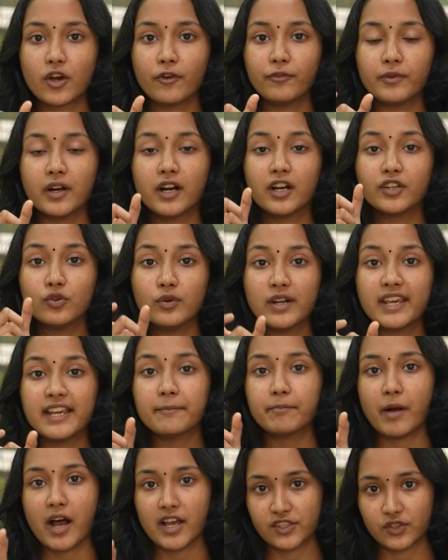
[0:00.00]
of a
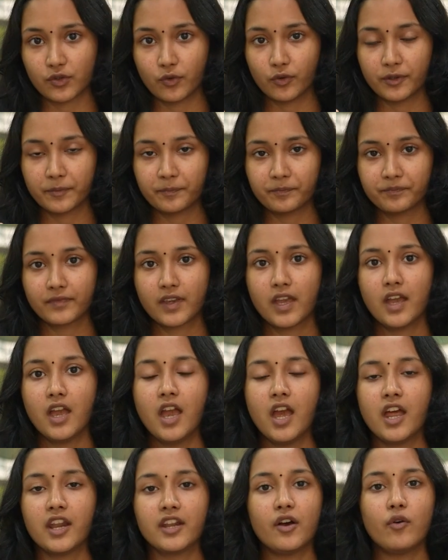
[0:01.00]
unique passcode.
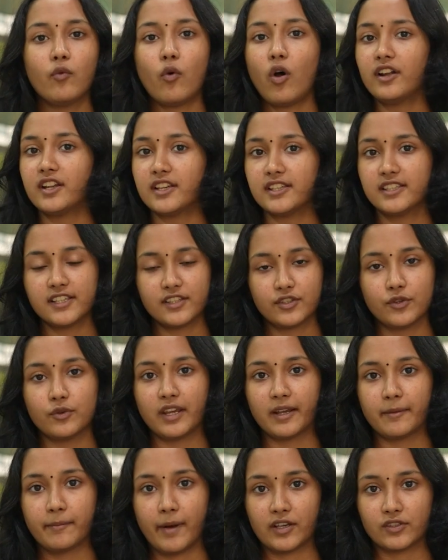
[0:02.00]
Now, what is this
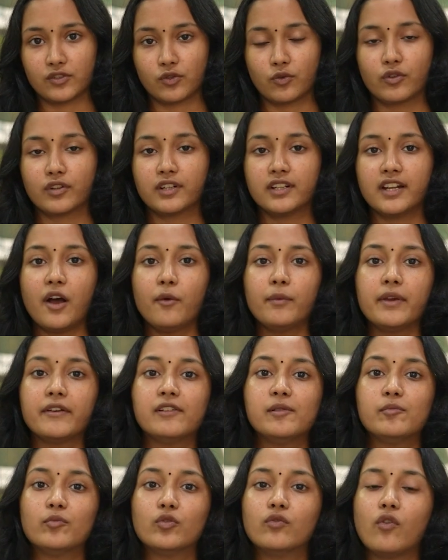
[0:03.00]
unique passcode? Now, we
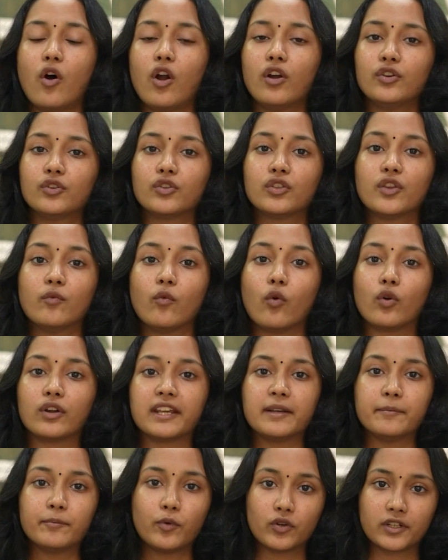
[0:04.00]
will move on to the
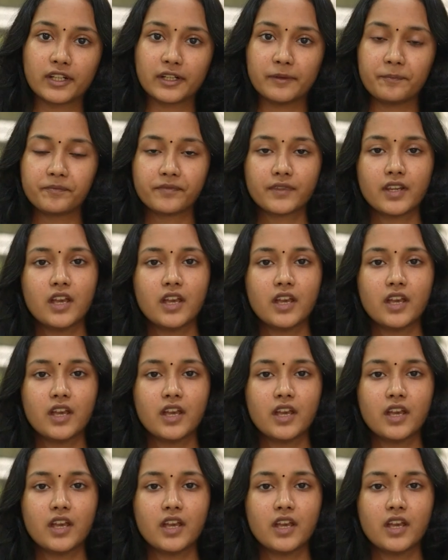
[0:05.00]
voting portal.